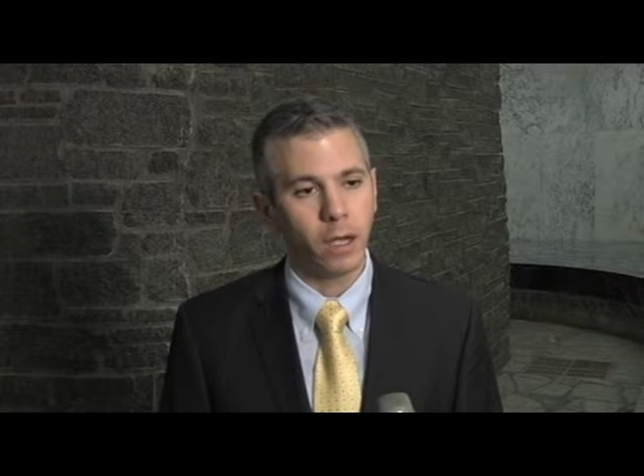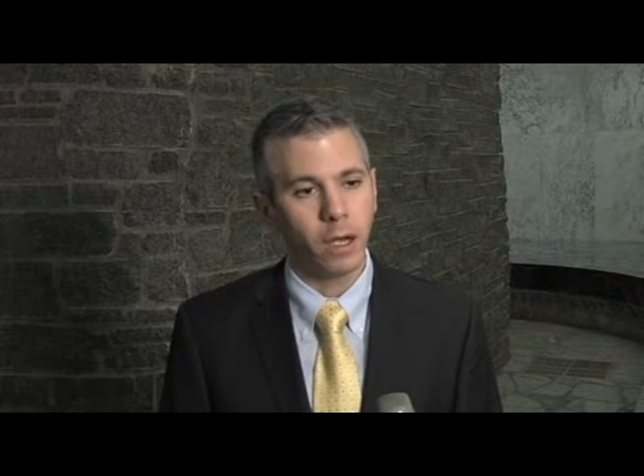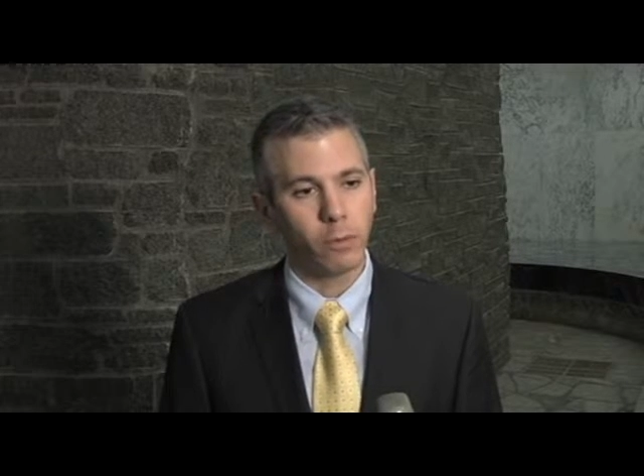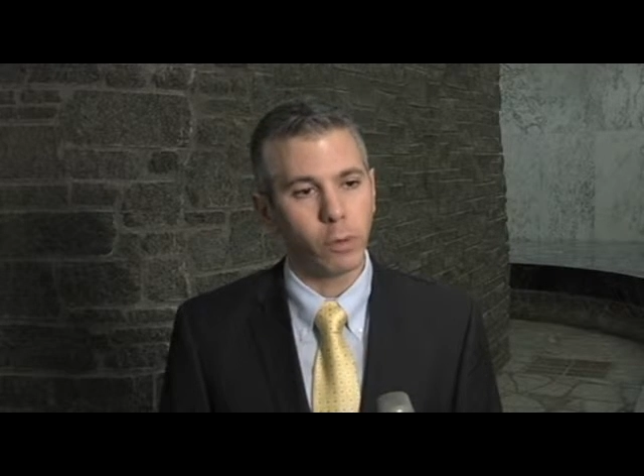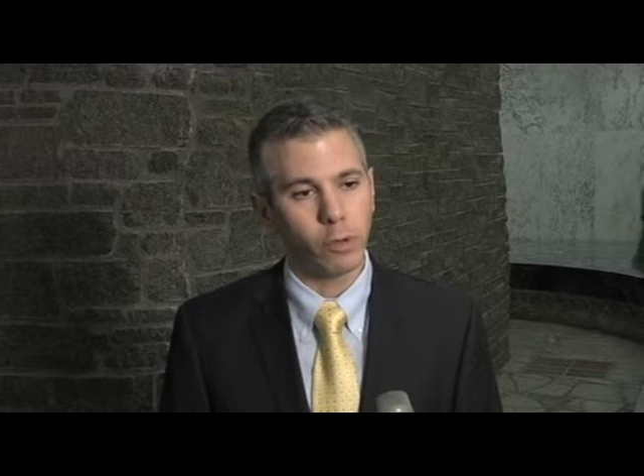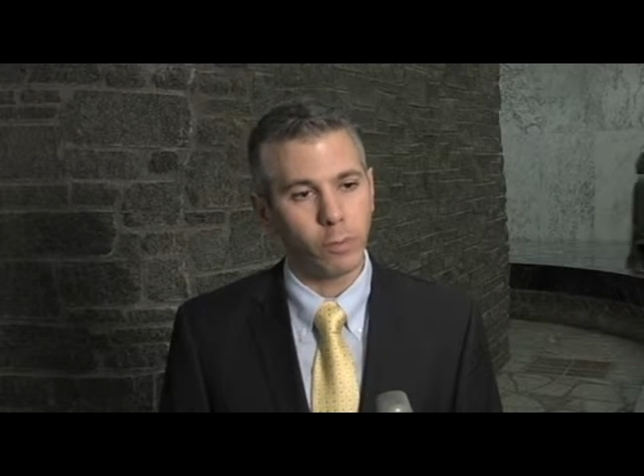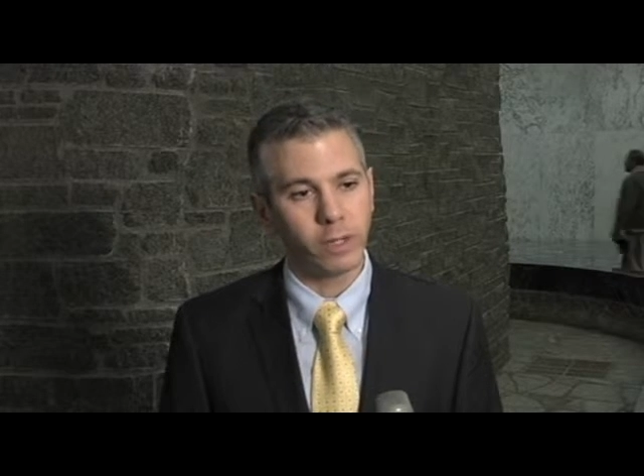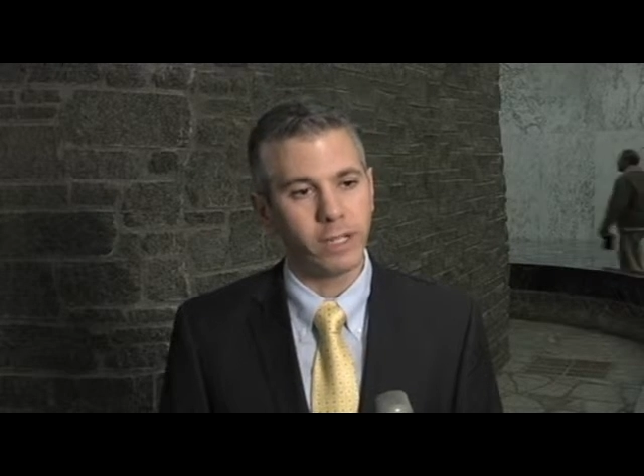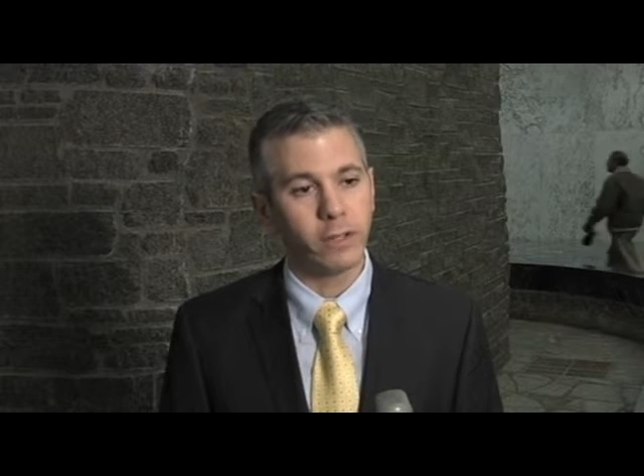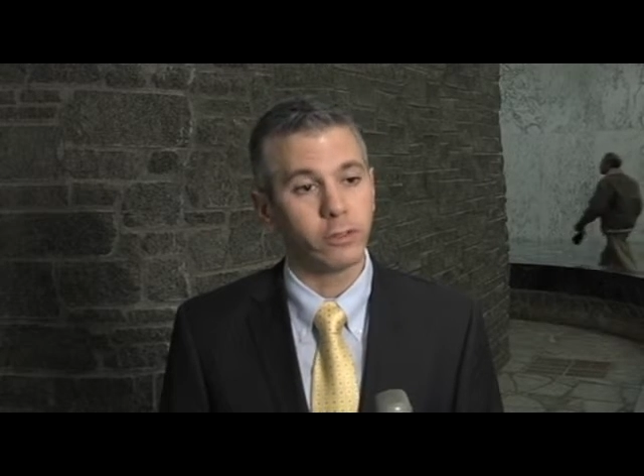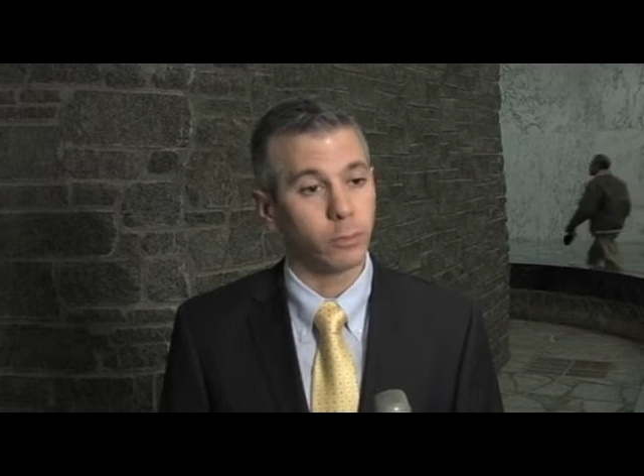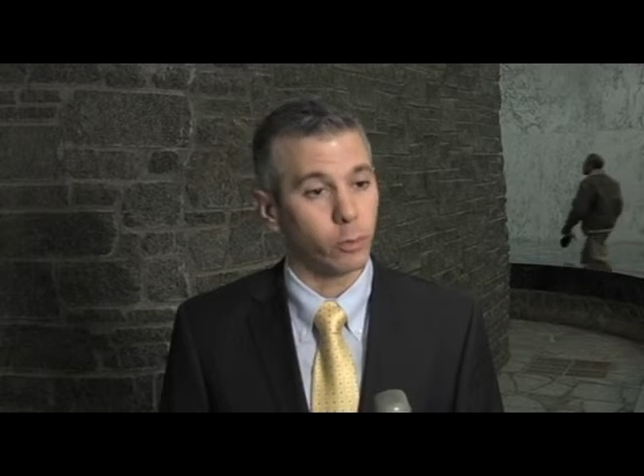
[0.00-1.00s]
Uh, we really put
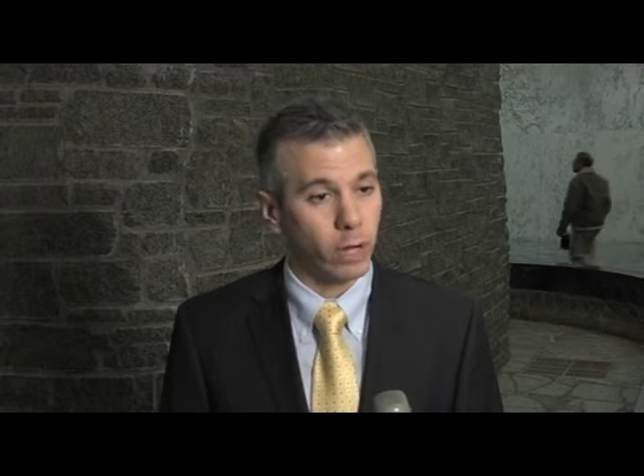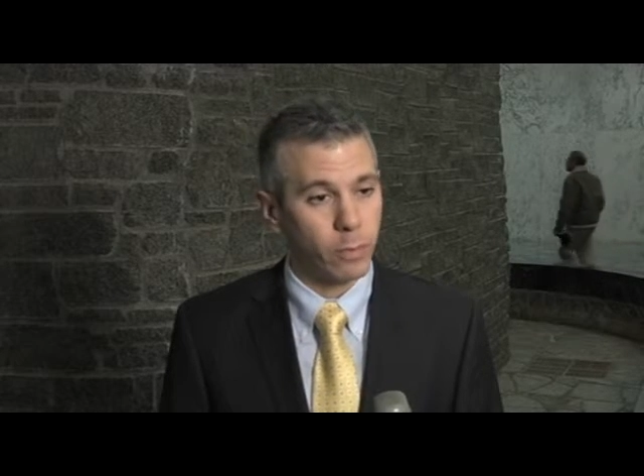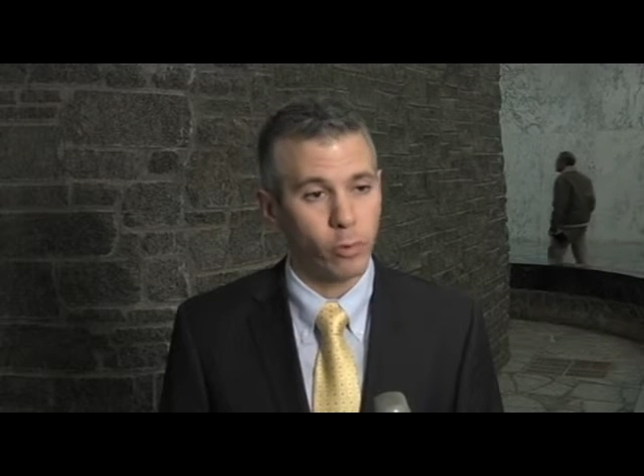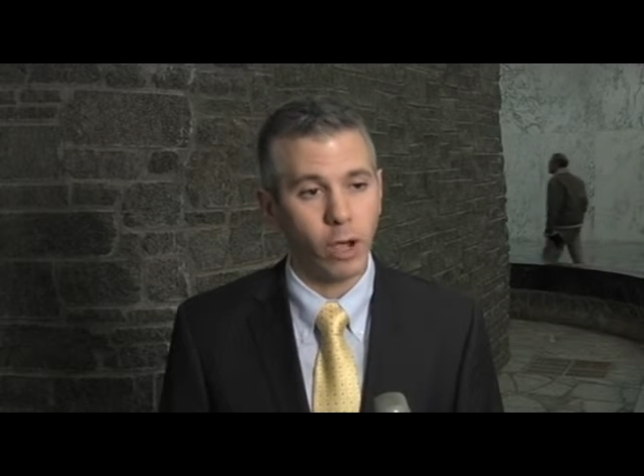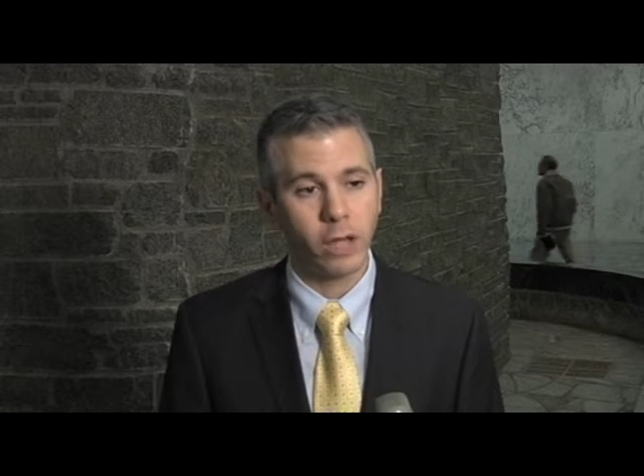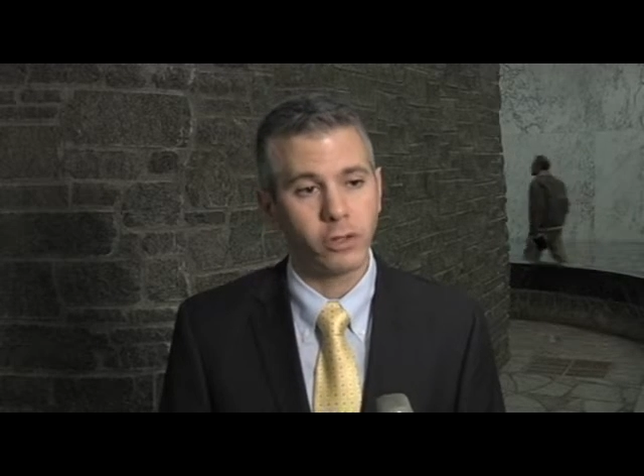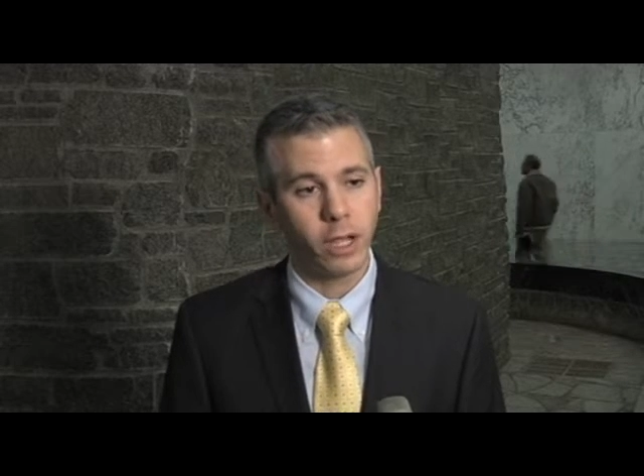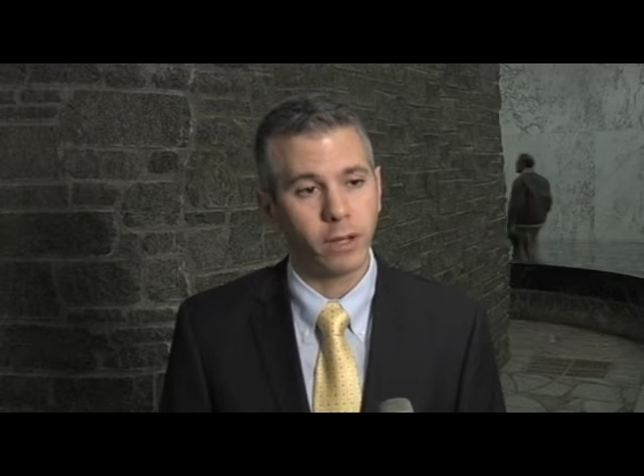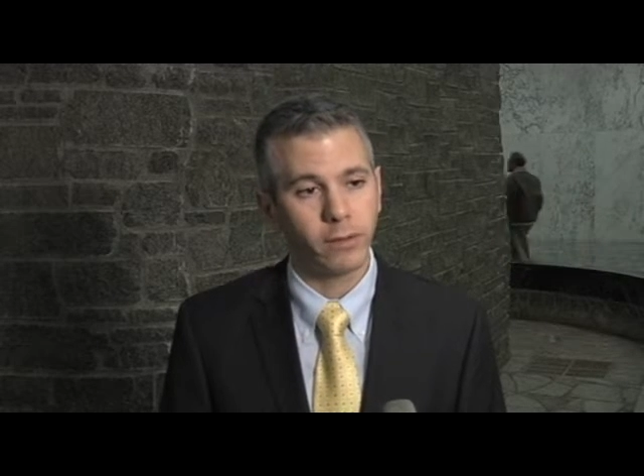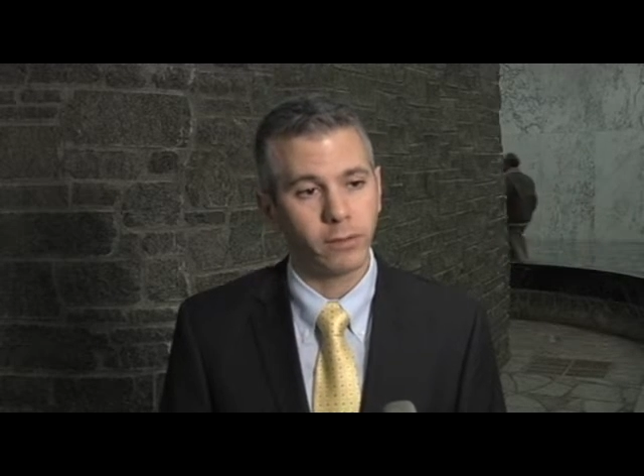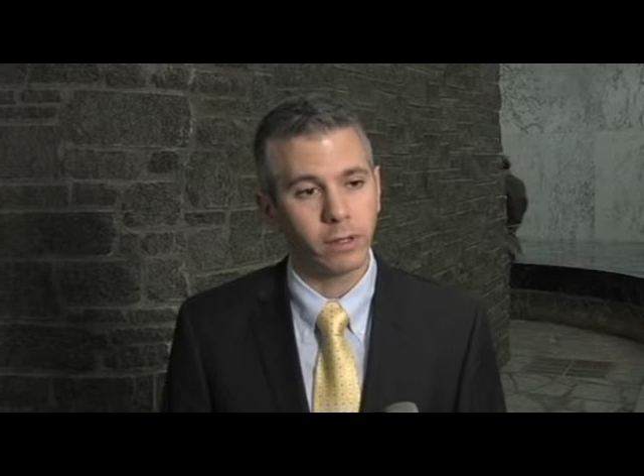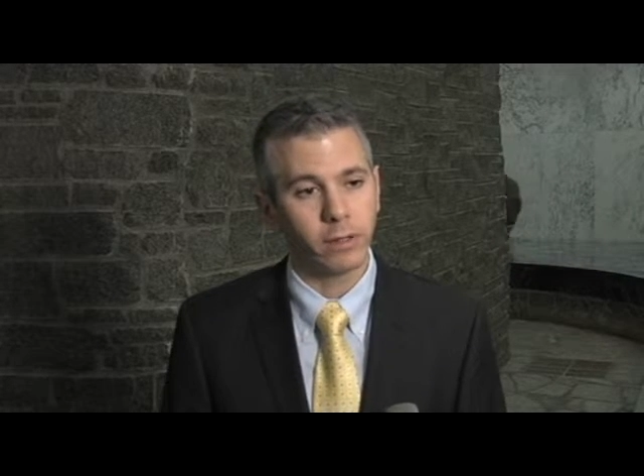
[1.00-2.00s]
together some great
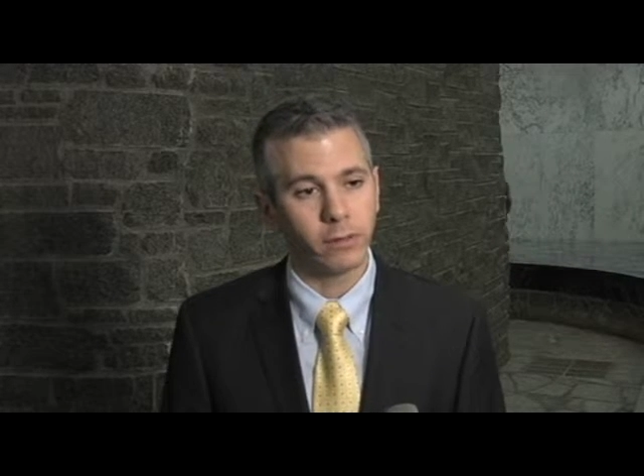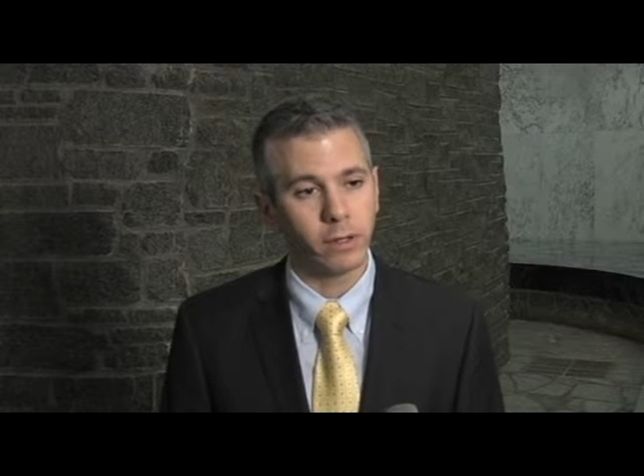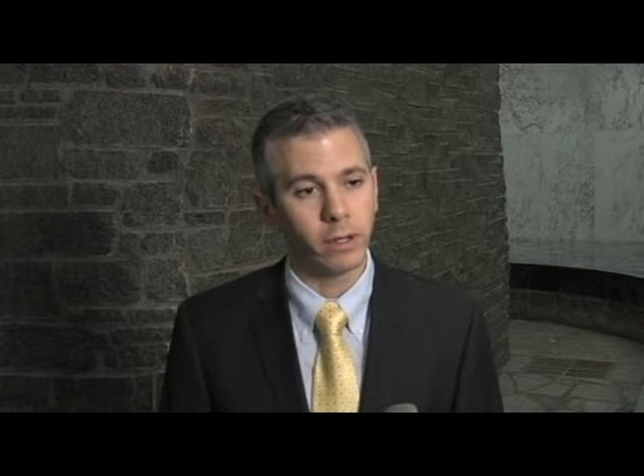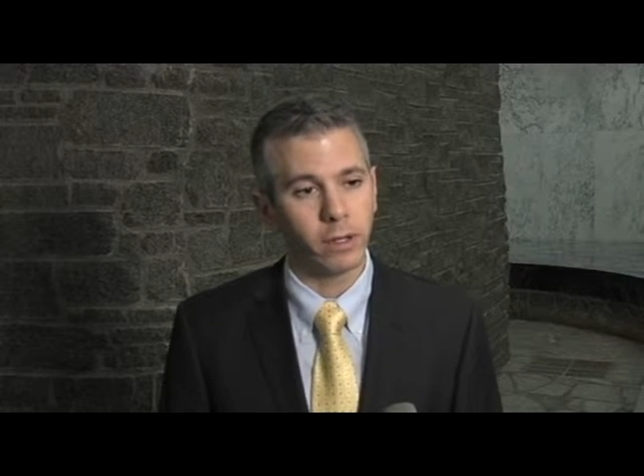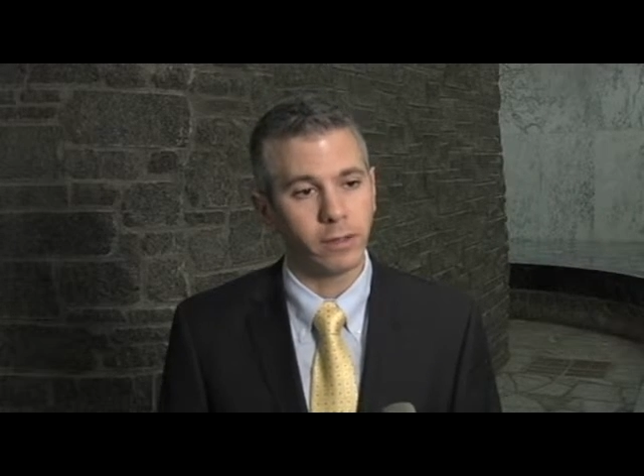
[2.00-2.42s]
projects, and it's a,